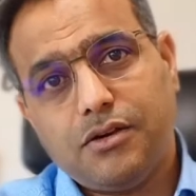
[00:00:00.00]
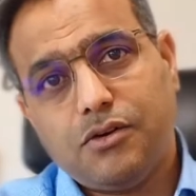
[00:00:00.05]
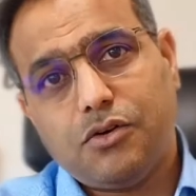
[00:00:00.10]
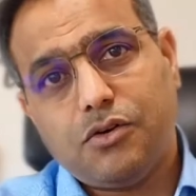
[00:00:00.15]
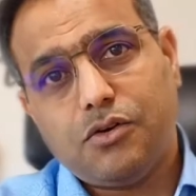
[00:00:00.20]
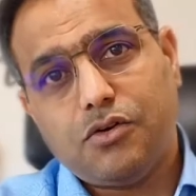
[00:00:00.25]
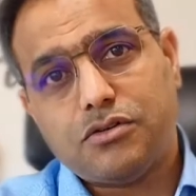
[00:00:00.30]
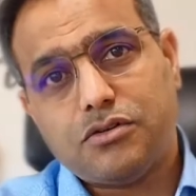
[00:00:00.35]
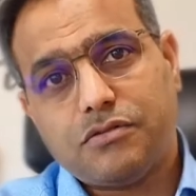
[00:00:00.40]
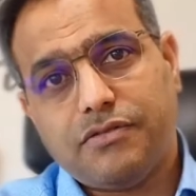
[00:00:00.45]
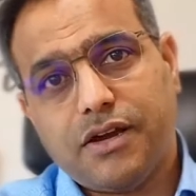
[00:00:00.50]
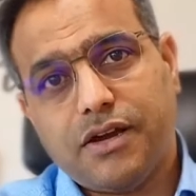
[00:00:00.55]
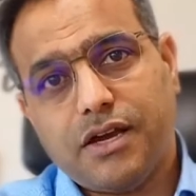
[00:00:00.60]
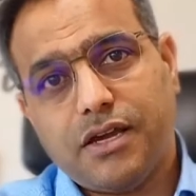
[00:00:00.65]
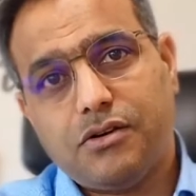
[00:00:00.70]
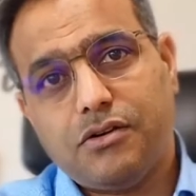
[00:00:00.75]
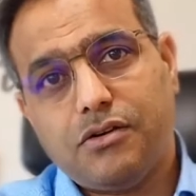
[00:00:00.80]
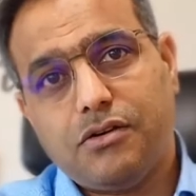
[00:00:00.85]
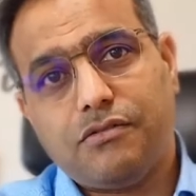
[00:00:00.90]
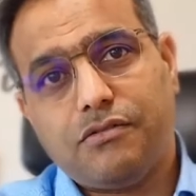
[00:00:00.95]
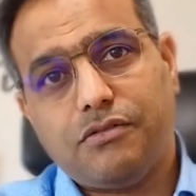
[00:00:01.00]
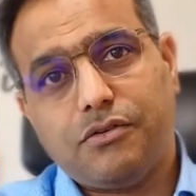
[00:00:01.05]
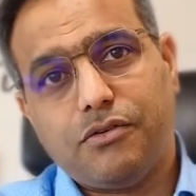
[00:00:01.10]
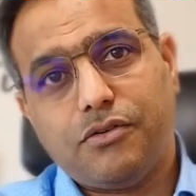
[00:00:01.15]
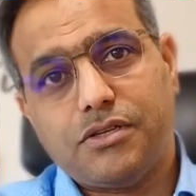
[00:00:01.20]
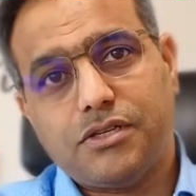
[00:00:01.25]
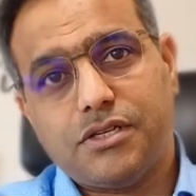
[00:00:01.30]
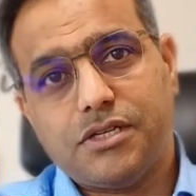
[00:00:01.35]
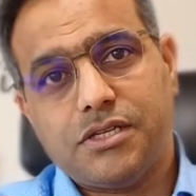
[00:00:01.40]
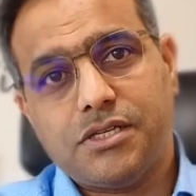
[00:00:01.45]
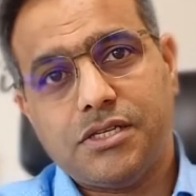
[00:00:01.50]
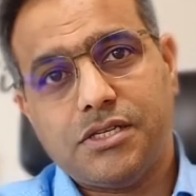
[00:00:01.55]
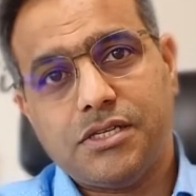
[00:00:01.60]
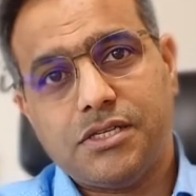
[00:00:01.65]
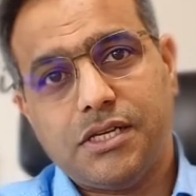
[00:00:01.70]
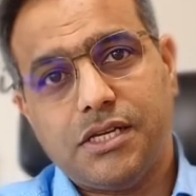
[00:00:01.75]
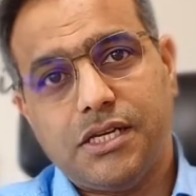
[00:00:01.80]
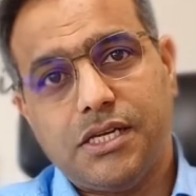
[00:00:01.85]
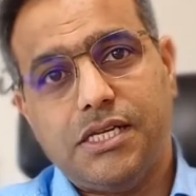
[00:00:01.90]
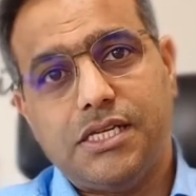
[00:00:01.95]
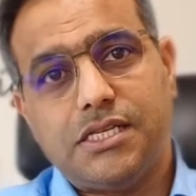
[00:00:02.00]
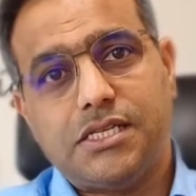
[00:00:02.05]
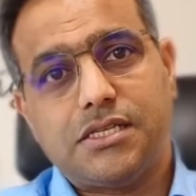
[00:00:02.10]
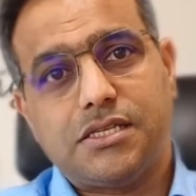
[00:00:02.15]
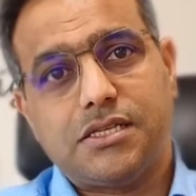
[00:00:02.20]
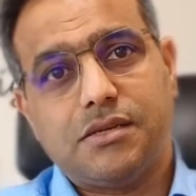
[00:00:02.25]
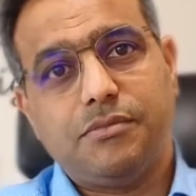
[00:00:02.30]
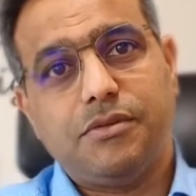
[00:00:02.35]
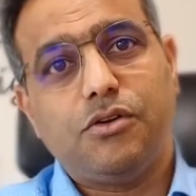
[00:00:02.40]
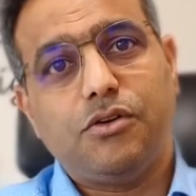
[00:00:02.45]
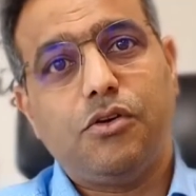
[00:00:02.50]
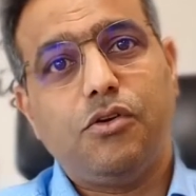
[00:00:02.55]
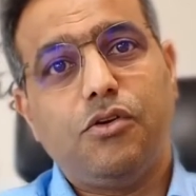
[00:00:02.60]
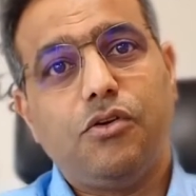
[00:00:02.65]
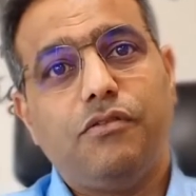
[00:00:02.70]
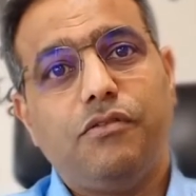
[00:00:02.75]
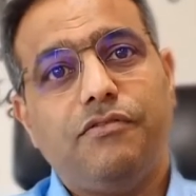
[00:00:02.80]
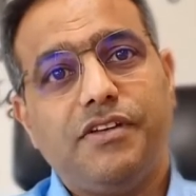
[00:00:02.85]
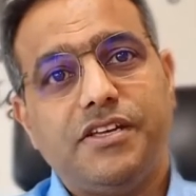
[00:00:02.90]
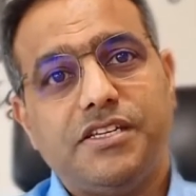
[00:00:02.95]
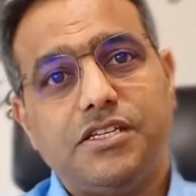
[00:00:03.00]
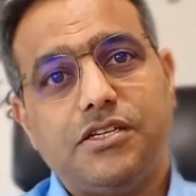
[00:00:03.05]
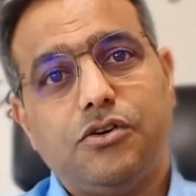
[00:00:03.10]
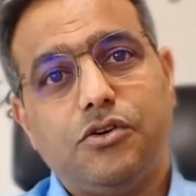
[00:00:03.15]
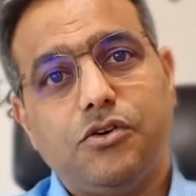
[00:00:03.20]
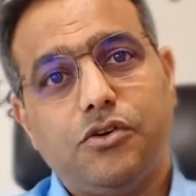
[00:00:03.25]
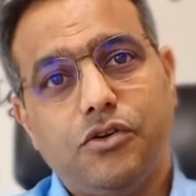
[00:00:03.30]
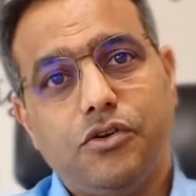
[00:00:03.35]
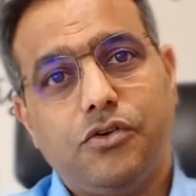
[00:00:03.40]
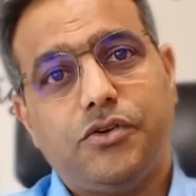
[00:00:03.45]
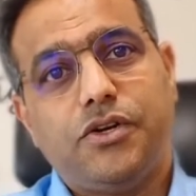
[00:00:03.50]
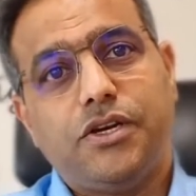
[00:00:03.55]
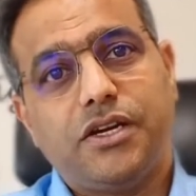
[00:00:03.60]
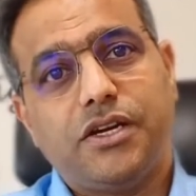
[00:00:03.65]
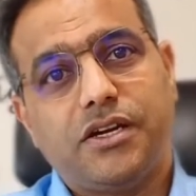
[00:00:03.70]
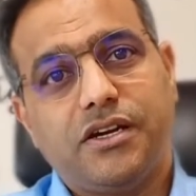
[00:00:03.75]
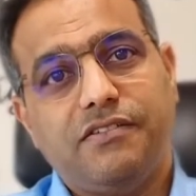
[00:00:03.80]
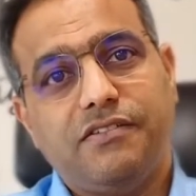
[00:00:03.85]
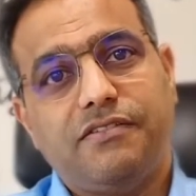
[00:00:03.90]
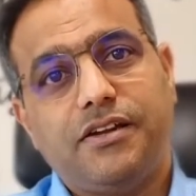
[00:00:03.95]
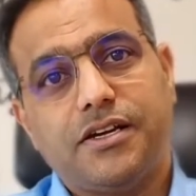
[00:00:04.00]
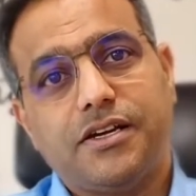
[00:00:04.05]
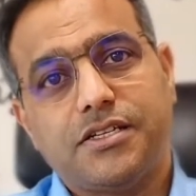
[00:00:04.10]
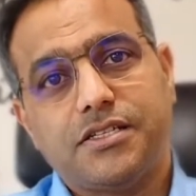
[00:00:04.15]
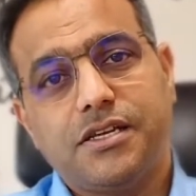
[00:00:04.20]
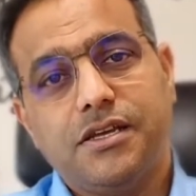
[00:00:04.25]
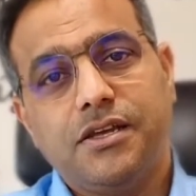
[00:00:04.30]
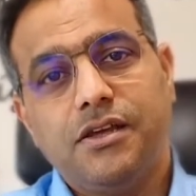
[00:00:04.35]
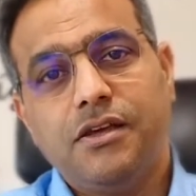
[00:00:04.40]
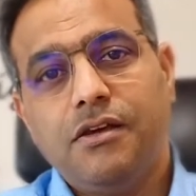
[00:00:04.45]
cause of hydronephrosis is something called vesicoureteric reflux,